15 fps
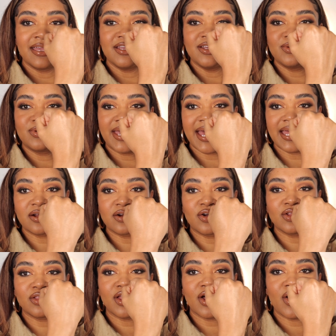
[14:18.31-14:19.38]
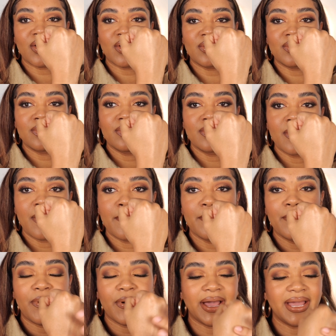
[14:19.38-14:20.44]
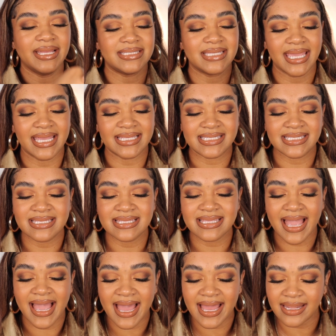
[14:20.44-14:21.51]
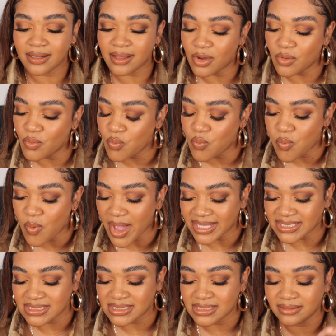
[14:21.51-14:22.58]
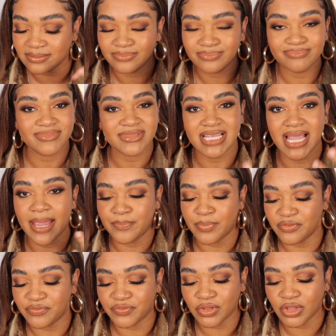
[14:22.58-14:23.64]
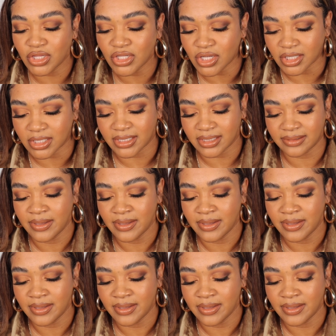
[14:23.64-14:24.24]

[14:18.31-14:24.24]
you get a glow, but it's not a wet type of look.